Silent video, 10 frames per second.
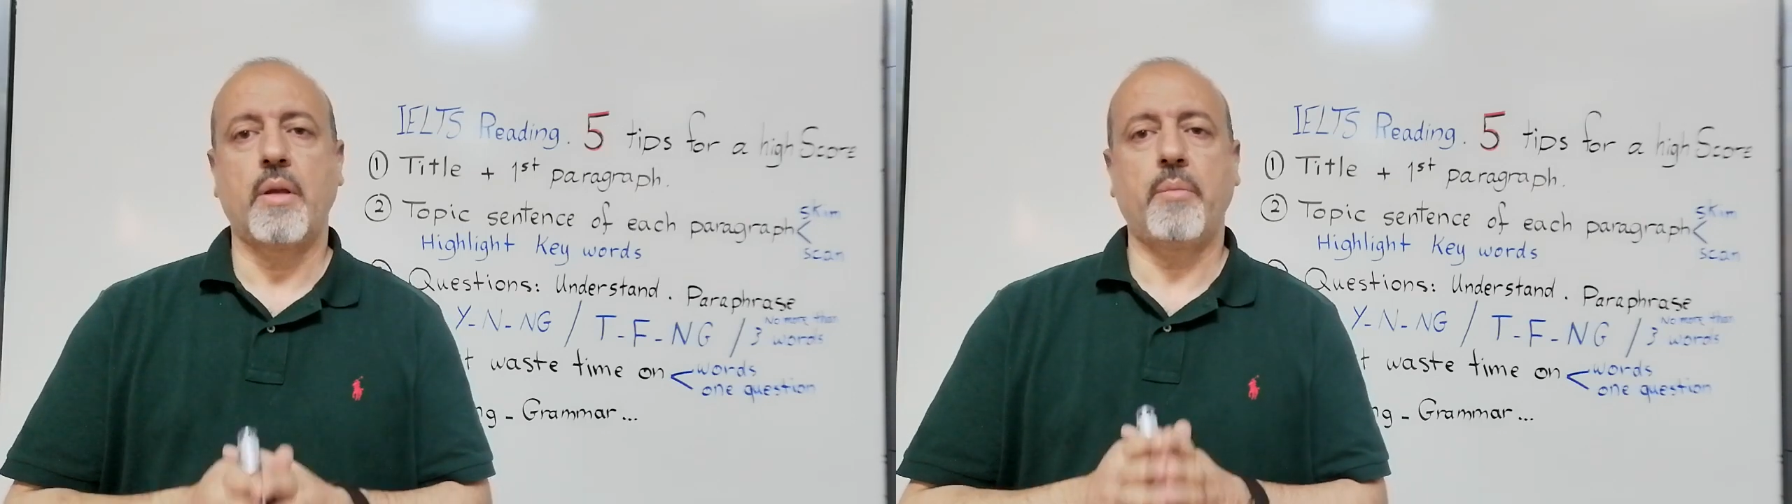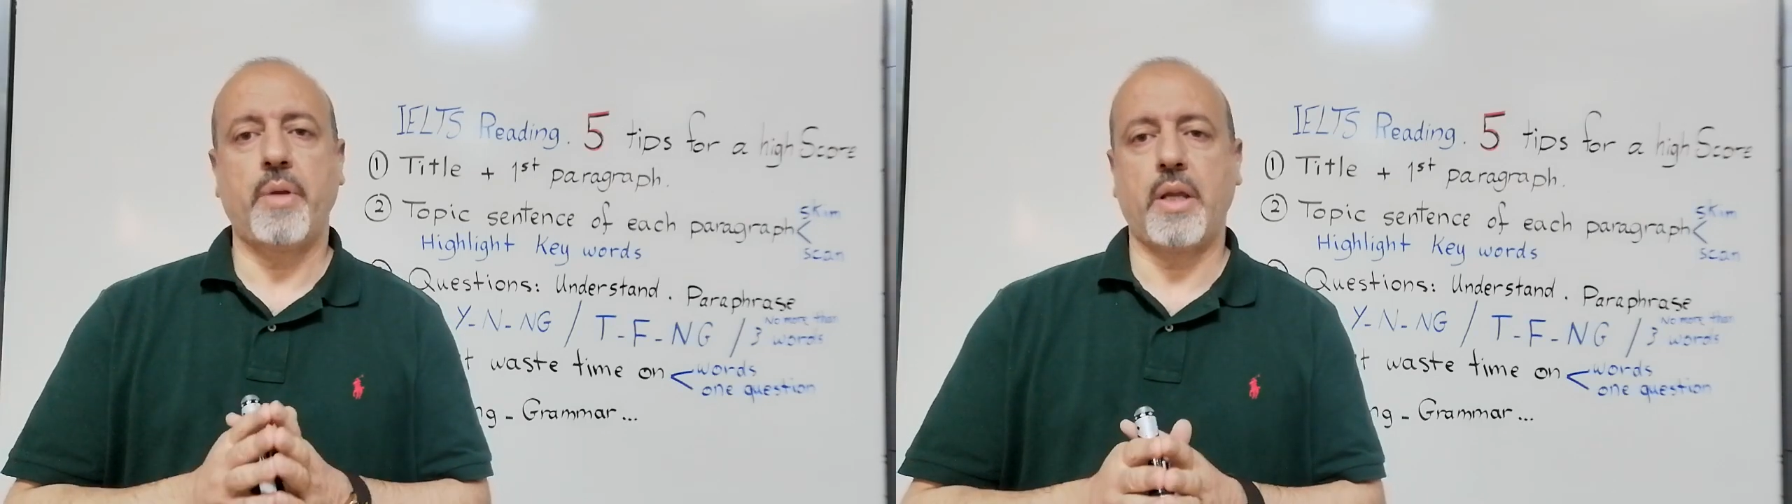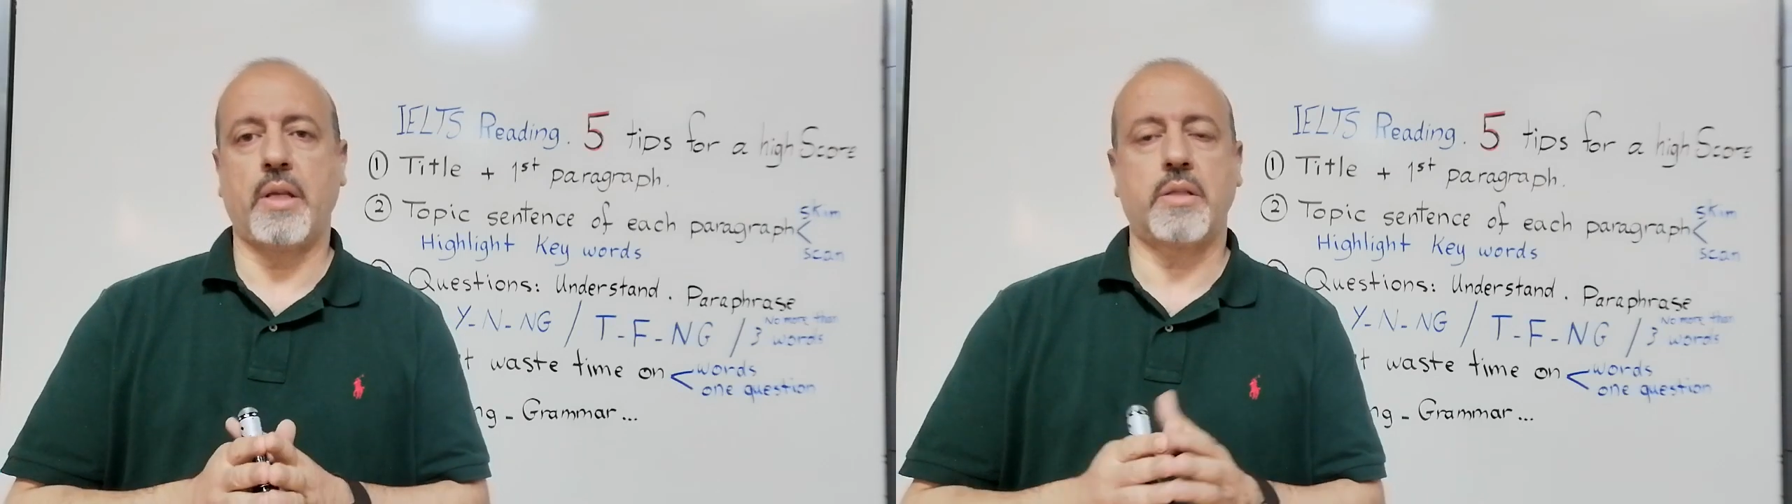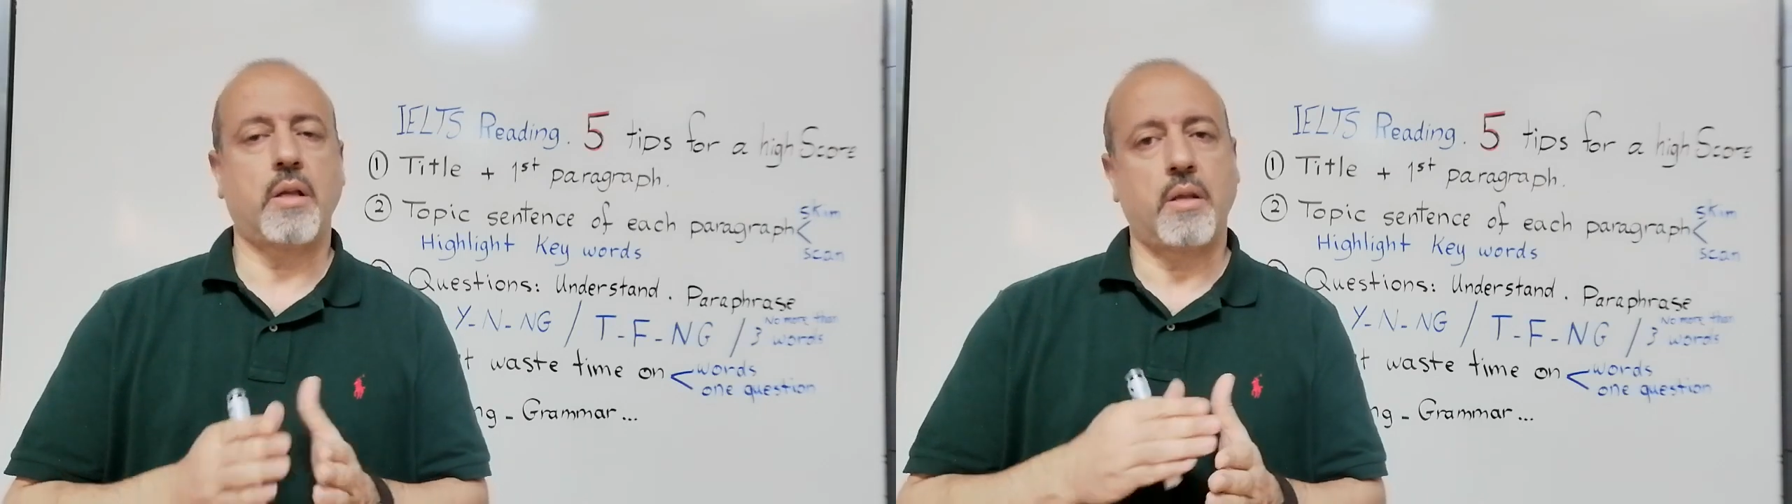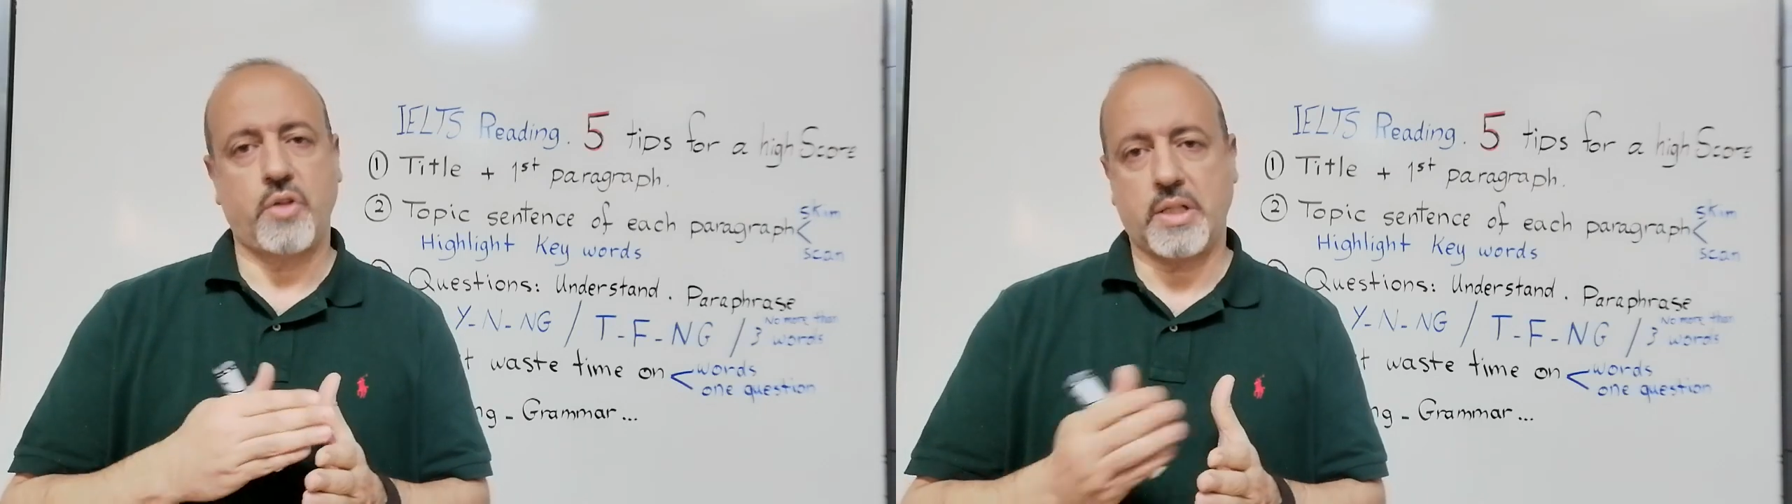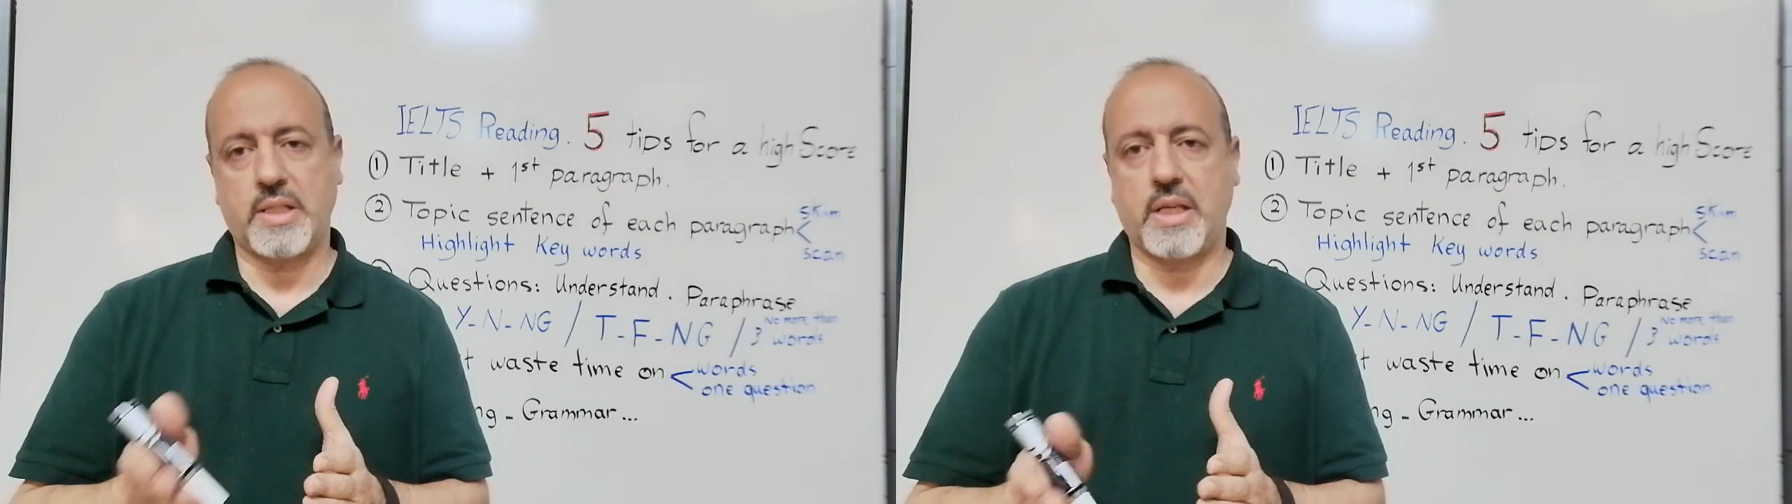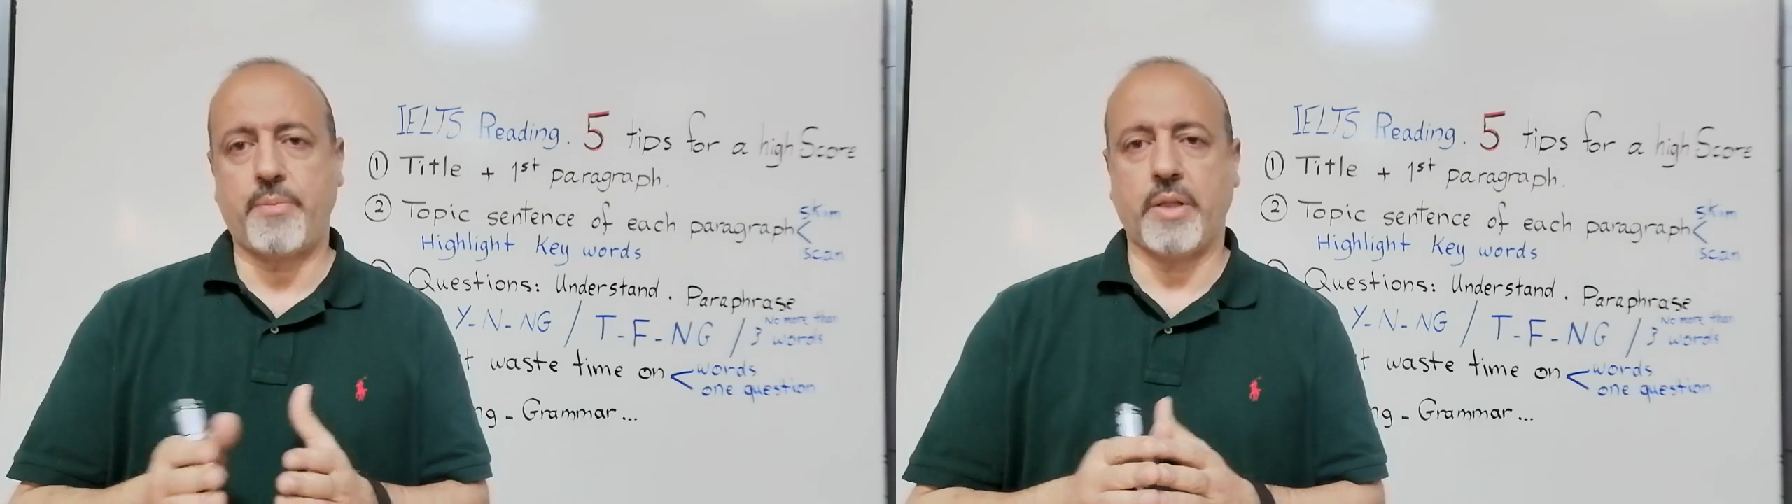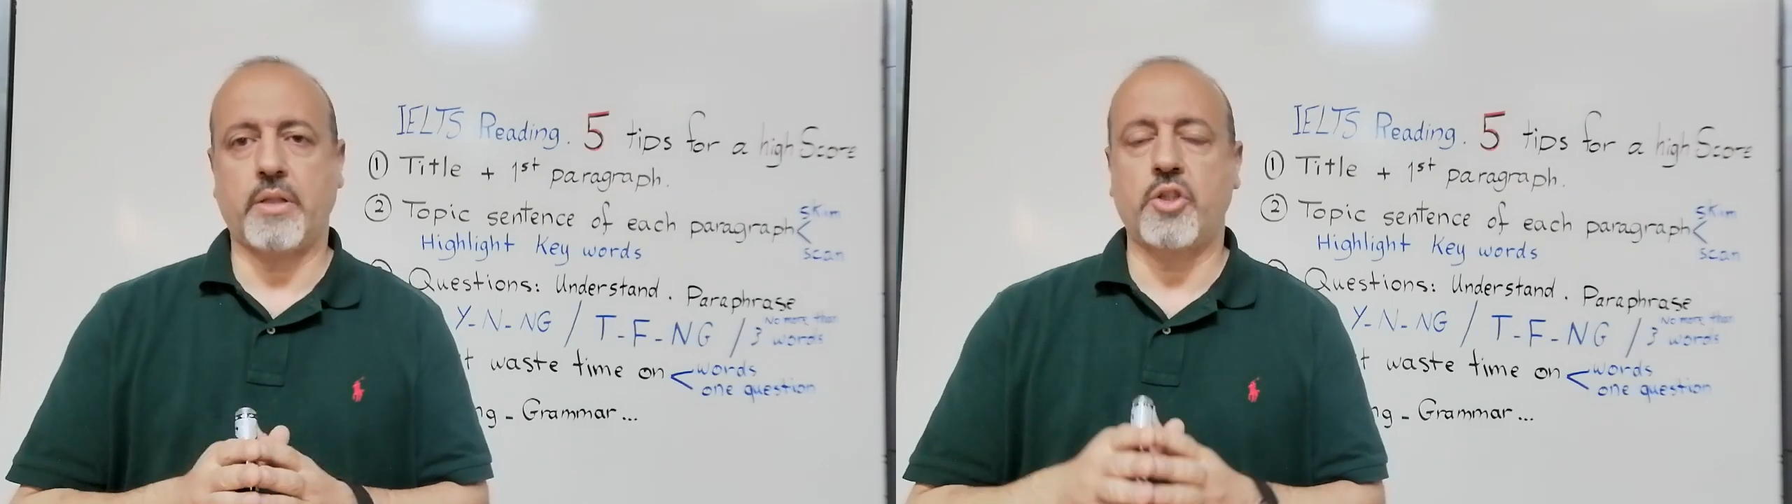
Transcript: please just skip it.